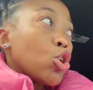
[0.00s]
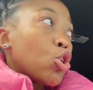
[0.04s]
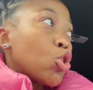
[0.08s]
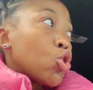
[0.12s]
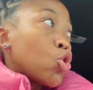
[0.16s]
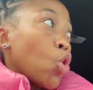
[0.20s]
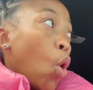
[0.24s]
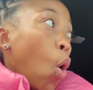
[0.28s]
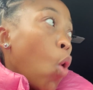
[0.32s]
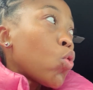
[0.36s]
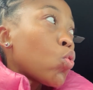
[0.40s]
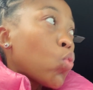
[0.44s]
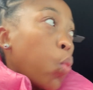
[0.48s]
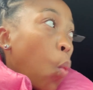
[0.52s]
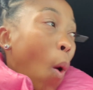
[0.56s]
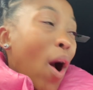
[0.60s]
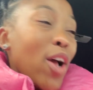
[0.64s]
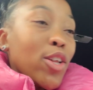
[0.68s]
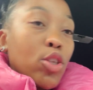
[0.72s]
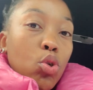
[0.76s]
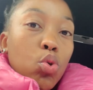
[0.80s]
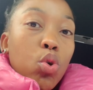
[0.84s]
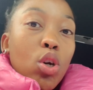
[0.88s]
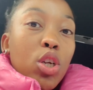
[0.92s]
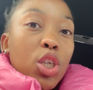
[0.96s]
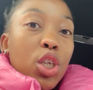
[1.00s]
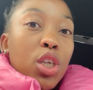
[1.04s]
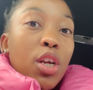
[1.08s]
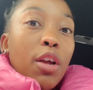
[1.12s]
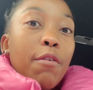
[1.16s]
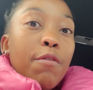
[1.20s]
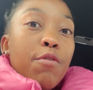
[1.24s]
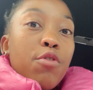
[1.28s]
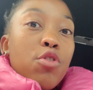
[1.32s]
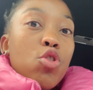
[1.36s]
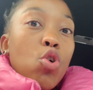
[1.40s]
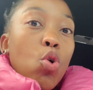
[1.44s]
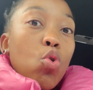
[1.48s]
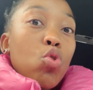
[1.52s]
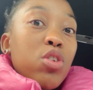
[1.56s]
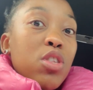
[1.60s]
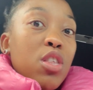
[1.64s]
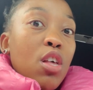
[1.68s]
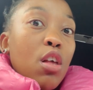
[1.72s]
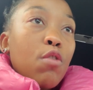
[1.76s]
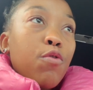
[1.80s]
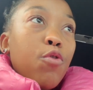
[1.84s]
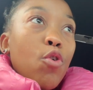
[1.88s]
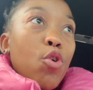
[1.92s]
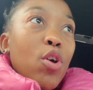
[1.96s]
don't want to achieve those
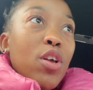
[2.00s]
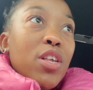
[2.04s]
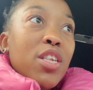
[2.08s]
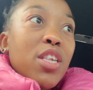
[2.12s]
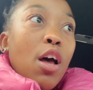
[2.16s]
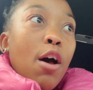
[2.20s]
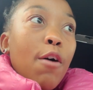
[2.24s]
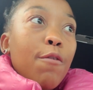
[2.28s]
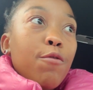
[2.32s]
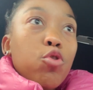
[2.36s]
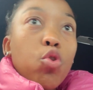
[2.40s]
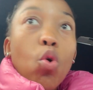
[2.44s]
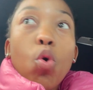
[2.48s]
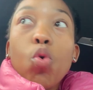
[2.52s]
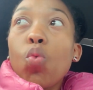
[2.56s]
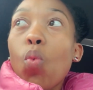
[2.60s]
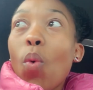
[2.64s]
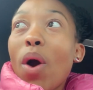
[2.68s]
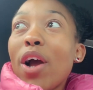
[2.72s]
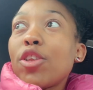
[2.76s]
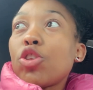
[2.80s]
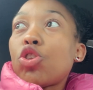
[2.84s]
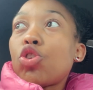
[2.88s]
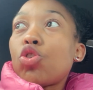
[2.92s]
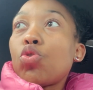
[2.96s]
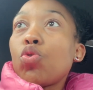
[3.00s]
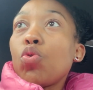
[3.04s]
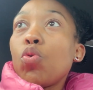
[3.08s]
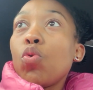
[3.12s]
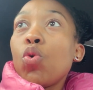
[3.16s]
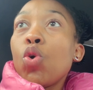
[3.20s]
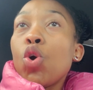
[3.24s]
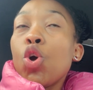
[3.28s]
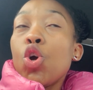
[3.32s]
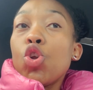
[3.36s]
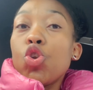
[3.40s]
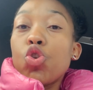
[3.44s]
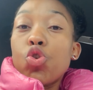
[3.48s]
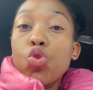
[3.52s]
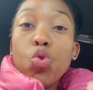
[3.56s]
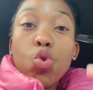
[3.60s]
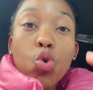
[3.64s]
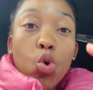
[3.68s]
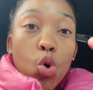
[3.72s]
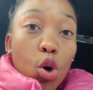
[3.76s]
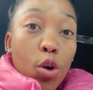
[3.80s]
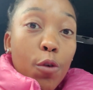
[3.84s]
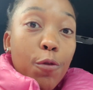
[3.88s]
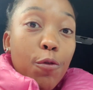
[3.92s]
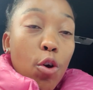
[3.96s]
things for yourself. Don't want to do
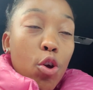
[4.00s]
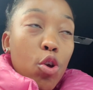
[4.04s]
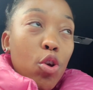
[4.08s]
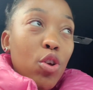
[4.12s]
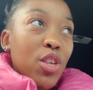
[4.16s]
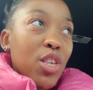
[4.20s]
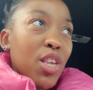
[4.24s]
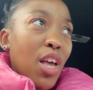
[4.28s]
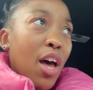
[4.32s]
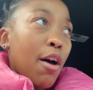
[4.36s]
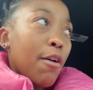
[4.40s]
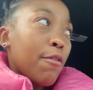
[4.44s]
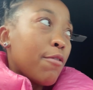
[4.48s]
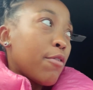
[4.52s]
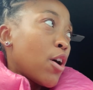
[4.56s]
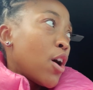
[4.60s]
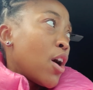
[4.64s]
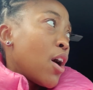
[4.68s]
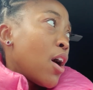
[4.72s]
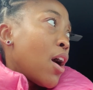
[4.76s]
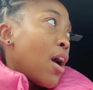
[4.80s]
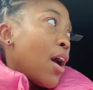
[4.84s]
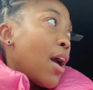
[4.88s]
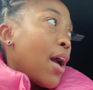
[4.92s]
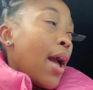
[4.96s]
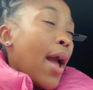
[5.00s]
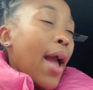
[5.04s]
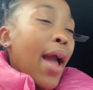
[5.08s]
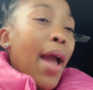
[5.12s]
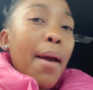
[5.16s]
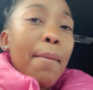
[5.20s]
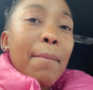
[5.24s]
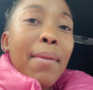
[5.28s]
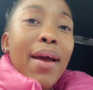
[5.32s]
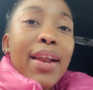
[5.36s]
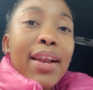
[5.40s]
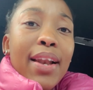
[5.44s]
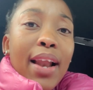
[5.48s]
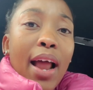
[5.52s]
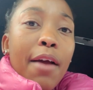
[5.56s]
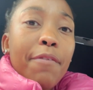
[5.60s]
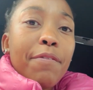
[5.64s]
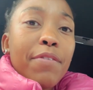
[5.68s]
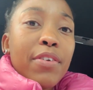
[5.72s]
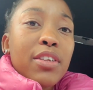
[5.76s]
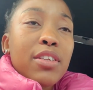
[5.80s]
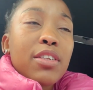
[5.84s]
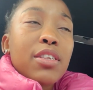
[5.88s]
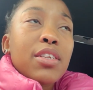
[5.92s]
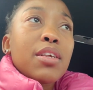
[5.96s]
good for yourself. Hey man,
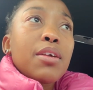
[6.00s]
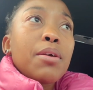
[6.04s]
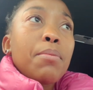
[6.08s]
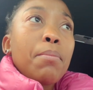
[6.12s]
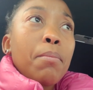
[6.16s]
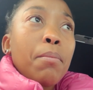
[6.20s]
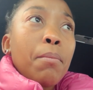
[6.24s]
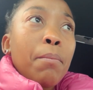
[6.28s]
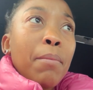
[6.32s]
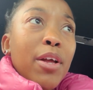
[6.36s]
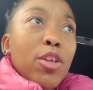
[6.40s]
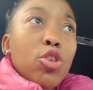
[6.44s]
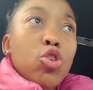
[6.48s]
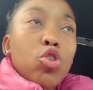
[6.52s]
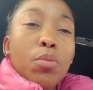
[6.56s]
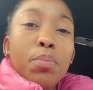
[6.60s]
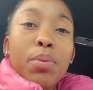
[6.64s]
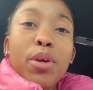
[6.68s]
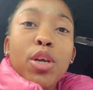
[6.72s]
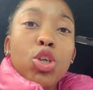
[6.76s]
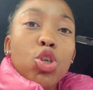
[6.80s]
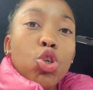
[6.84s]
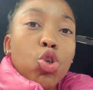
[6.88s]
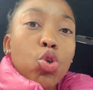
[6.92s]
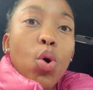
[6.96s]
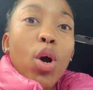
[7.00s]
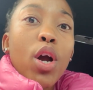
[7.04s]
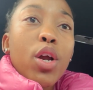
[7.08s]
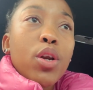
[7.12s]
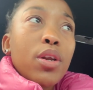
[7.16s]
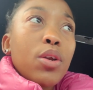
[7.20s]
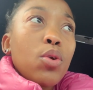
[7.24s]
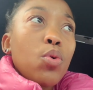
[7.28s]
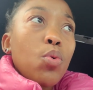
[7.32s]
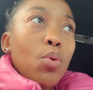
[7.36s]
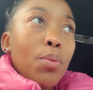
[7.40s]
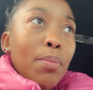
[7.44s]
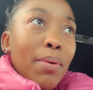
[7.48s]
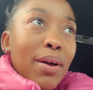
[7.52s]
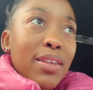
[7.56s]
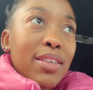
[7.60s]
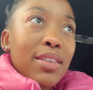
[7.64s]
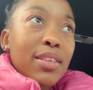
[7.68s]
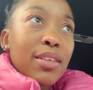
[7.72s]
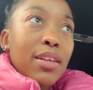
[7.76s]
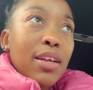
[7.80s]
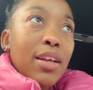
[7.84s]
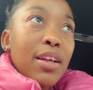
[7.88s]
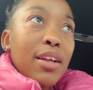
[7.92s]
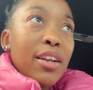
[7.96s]
life is meant to be enjoyed. We
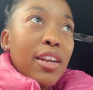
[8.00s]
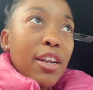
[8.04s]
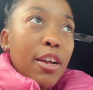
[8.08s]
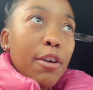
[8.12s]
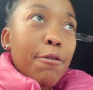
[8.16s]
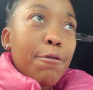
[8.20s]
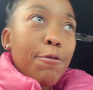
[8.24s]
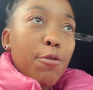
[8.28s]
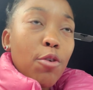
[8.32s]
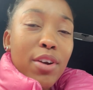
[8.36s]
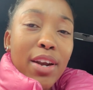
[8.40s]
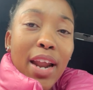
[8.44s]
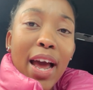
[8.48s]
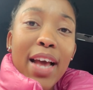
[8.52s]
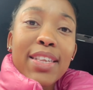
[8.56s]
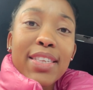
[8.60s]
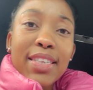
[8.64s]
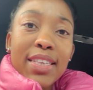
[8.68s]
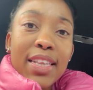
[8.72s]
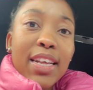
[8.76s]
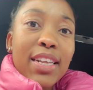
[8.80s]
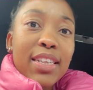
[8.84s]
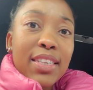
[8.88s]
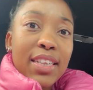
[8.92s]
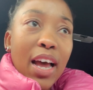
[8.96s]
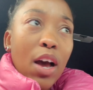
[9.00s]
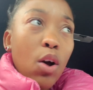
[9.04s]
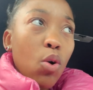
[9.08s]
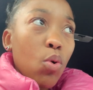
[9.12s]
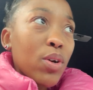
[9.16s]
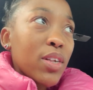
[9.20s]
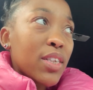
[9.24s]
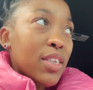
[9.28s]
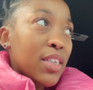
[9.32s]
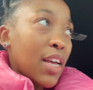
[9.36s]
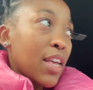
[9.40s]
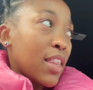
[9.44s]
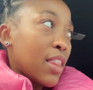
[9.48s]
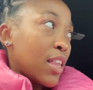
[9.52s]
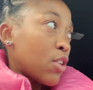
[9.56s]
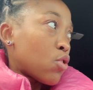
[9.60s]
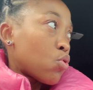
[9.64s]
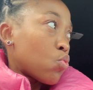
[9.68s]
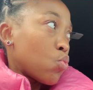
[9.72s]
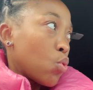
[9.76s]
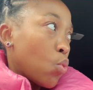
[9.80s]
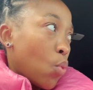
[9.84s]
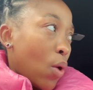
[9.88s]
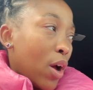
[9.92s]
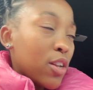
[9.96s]
must live for nice things. I always say
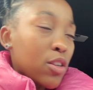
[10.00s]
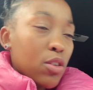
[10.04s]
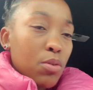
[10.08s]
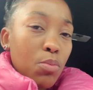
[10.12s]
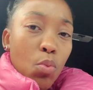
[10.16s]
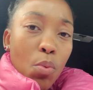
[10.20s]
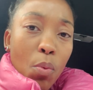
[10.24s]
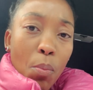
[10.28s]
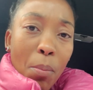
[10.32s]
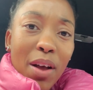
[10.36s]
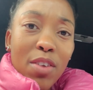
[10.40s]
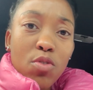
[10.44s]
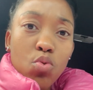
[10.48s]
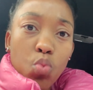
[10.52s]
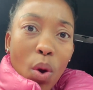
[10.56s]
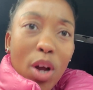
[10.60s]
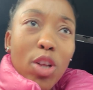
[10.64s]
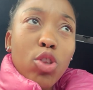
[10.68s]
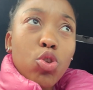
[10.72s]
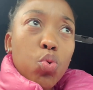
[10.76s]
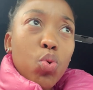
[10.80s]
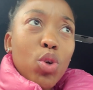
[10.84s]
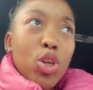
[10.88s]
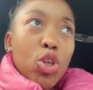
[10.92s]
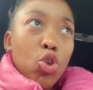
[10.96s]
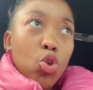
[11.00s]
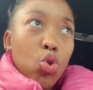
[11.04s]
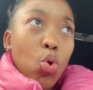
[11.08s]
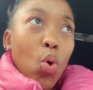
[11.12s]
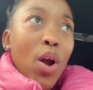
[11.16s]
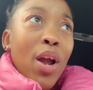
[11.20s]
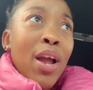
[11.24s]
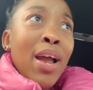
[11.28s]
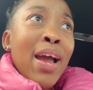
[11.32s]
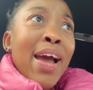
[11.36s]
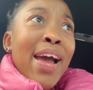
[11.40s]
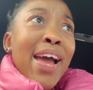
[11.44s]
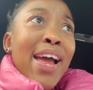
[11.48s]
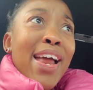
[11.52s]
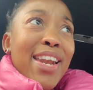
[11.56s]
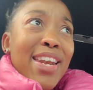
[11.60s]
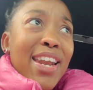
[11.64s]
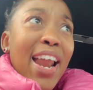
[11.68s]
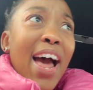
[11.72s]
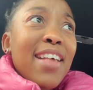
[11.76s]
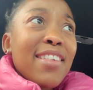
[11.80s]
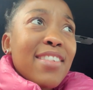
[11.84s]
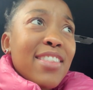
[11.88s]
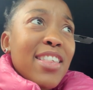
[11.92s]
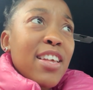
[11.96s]
this. We must want to enjoy
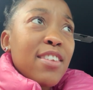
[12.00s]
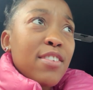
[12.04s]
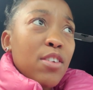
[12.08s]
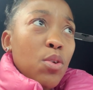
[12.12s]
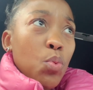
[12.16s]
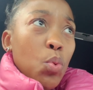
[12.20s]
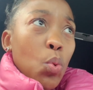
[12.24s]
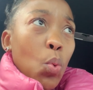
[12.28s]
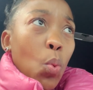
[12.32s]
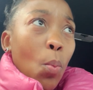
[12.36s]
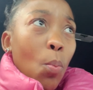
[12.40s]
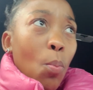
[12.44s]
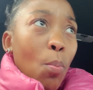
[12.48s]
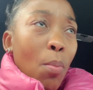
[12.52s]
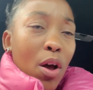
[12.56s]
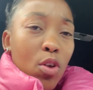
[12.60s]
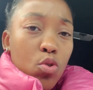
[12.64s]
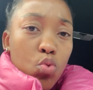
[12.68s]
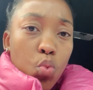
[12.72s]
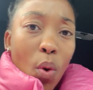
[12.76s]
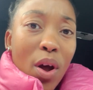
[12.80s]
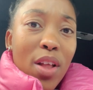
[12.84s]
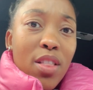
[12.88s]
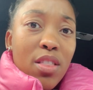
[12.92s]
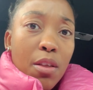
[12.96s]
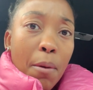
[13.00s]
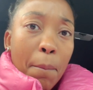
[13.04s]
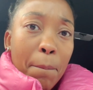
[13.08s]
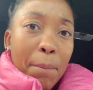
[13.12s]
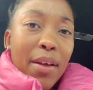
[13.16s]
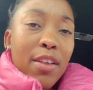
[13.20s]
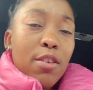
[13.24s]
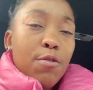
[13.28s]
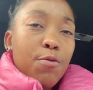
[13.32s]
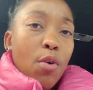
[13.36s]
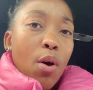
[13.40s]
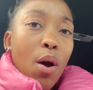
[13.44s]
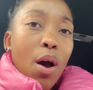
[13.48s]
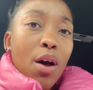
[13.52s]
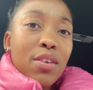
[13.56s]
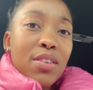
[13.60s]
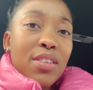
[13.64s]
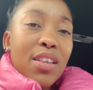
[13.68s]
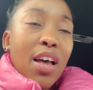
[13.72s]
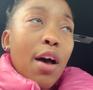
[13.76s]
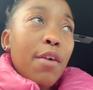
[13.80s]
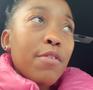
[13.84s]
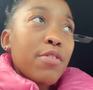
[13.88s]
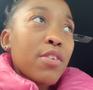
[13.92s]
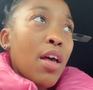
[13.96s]
nice things, and we must want the best for
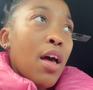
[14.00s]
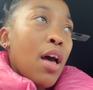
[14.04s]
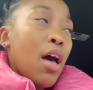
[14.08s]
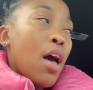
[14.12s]
ourselves.